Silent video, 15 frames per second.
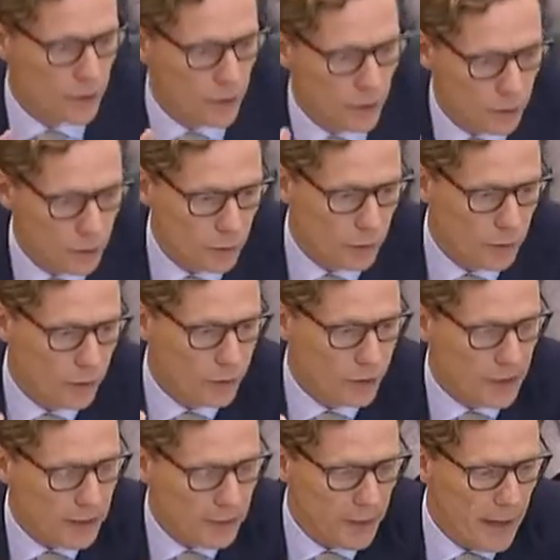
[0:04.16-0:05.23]
to
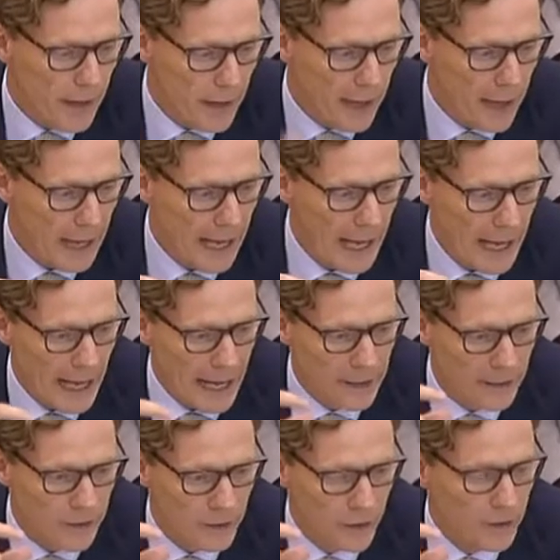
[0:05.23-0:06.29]
sit there
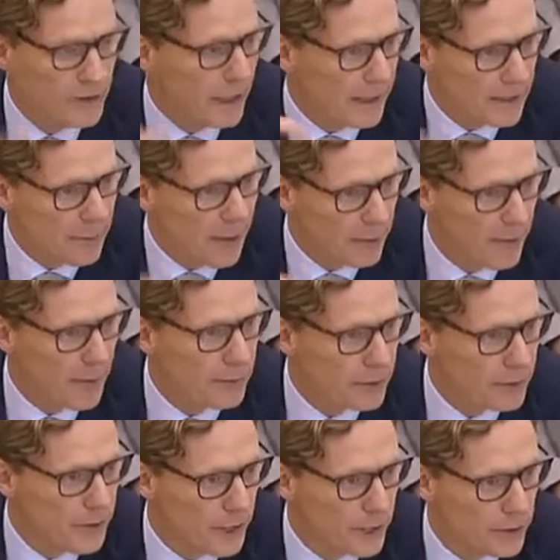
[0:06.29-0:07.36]
and sully my
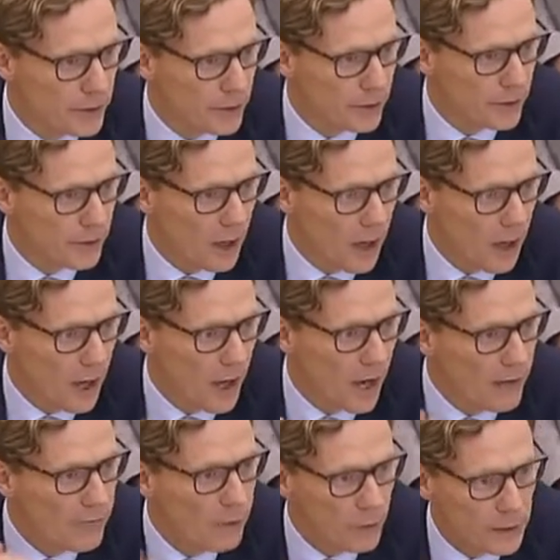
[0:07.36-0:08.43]
reputation.
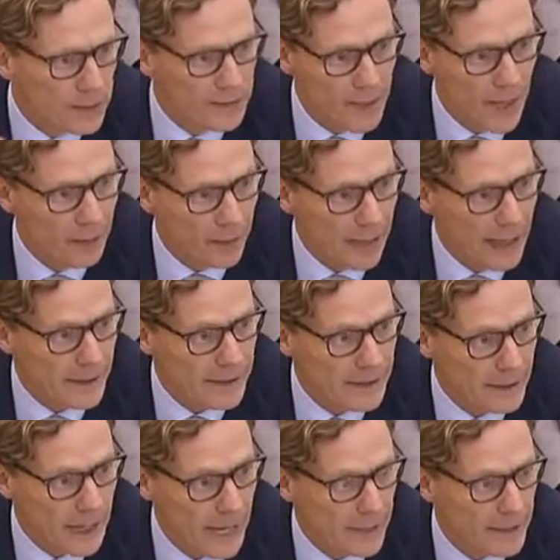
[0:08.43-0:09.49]
I've already done that,
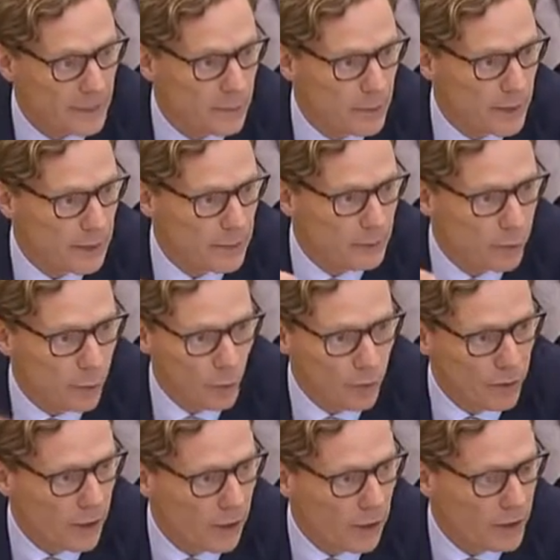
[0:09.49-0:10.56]
and it's been
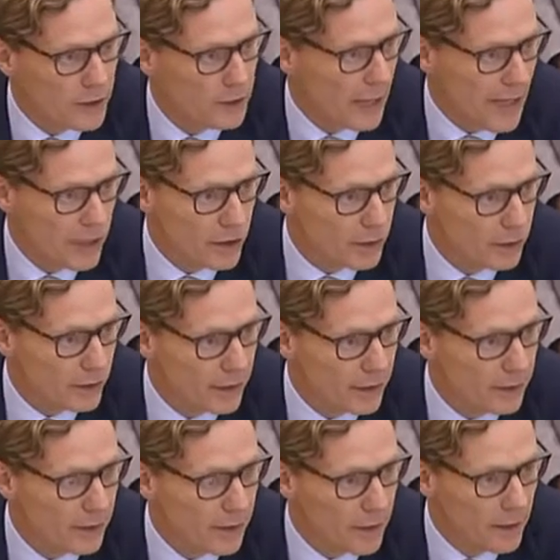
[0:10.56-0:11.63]
broadcast nationally
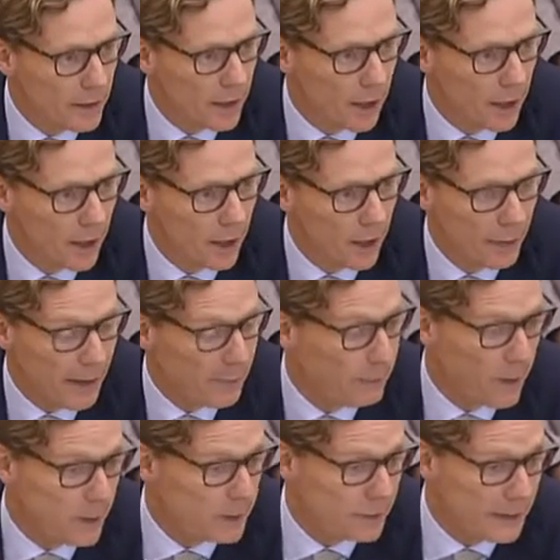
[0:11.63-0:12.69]
and
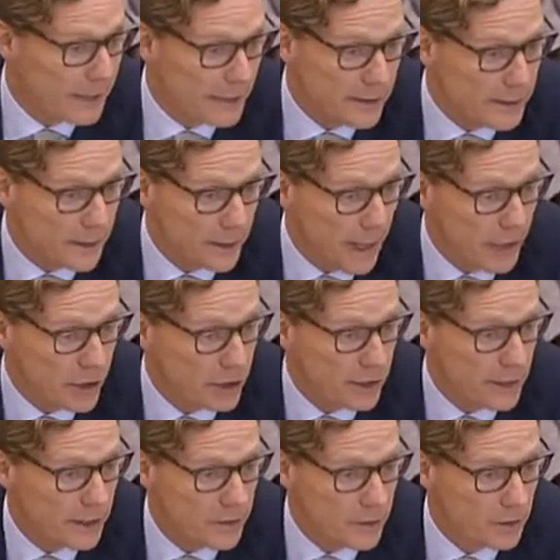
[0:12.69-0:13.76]
possibly
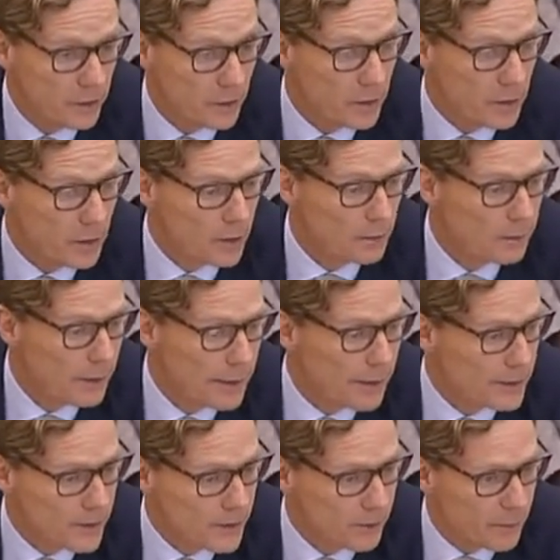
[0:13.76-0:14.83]
internationally to
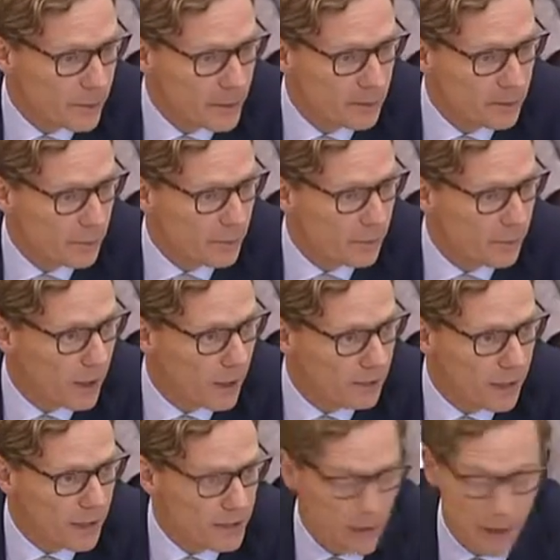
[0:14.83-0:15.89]
millions of people.
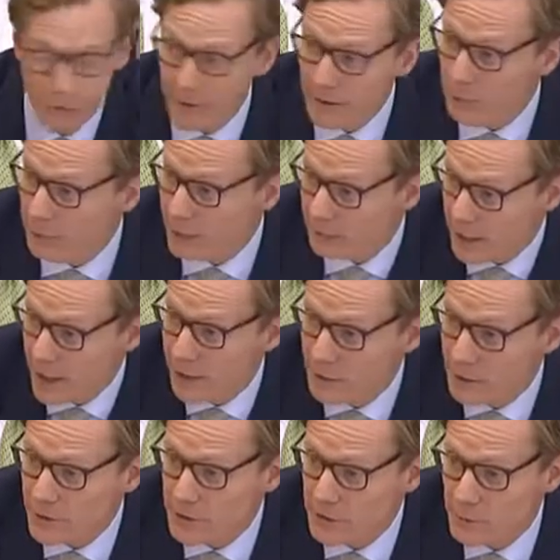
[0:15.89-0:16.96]
Okay, so I think we've
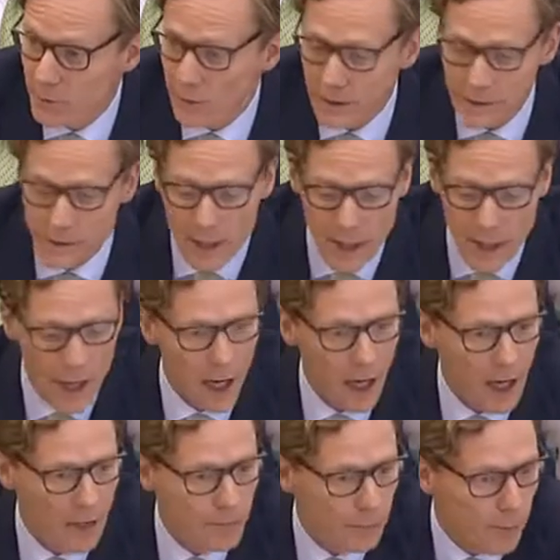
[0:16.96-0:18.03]
covered this point.
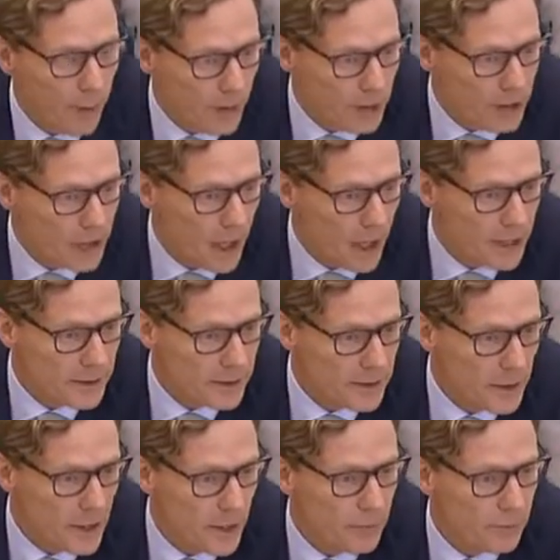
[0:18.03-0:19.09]
I've apologised
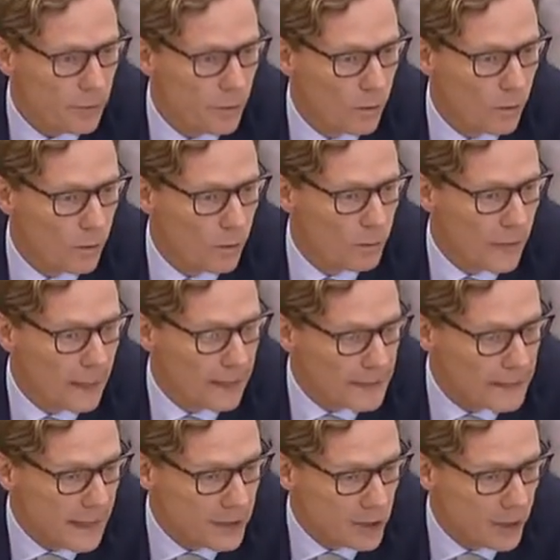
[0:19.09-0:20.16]
for my
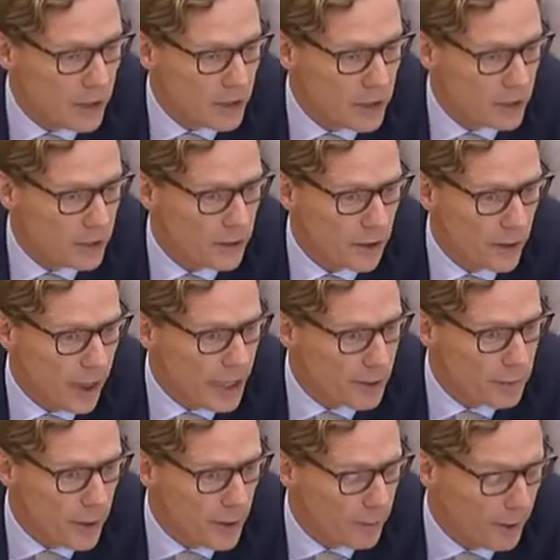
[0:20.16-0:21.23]
exaggeration and
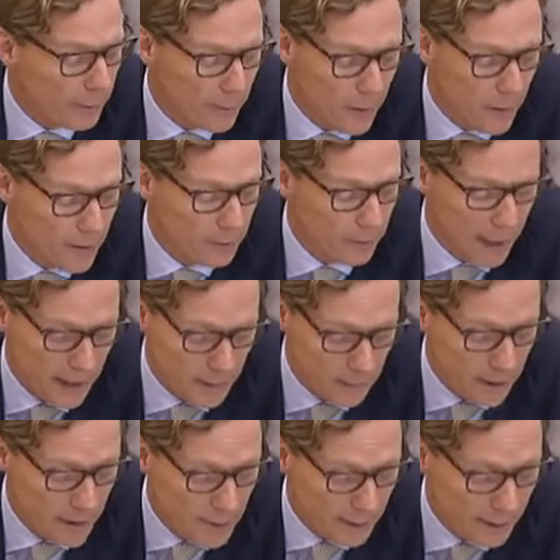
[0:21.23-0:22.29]

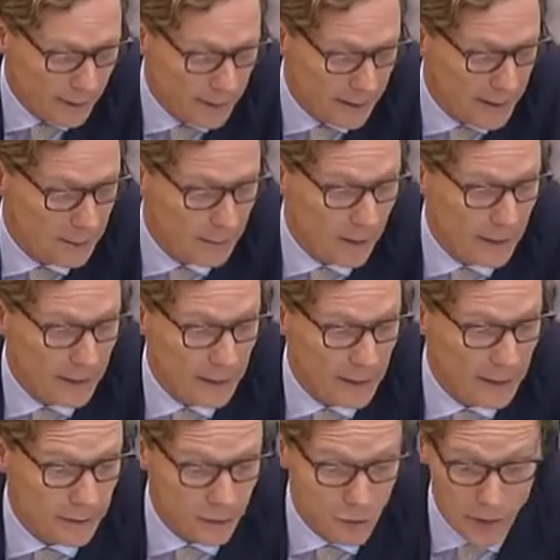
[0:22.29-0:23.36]
hyperbole in my
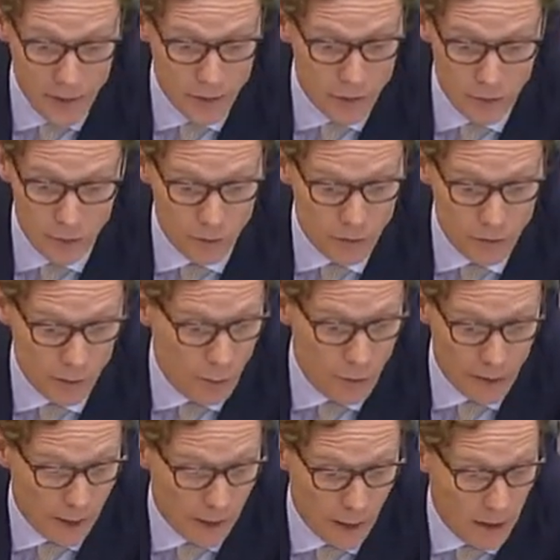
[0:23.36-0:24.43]
interest to win
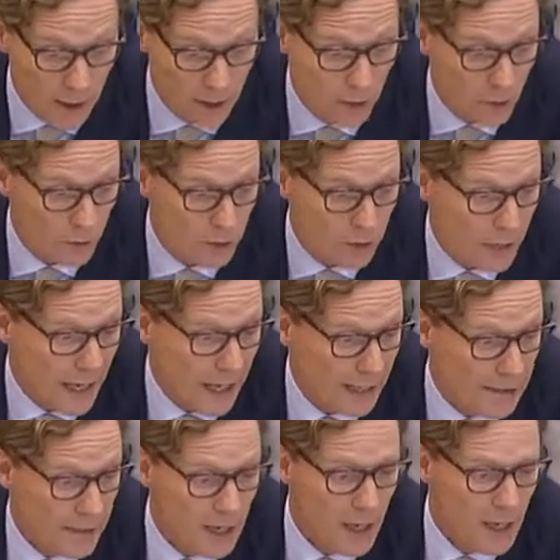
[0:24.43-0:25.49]
a client
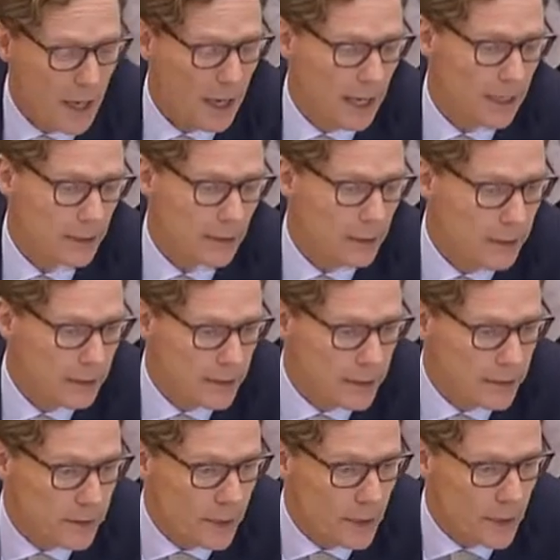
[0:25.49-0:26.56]
contract. I
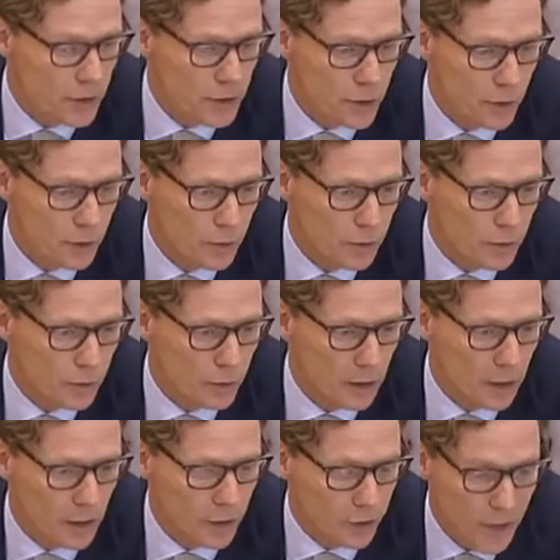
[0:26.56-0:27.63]
alluded to
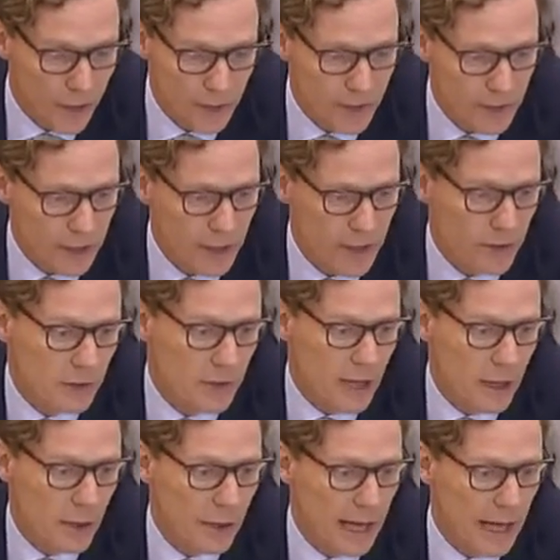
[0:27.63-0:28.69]
services
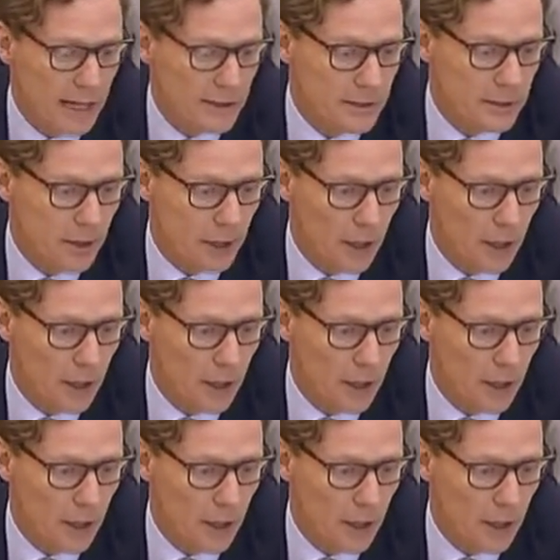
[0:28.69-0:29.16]
that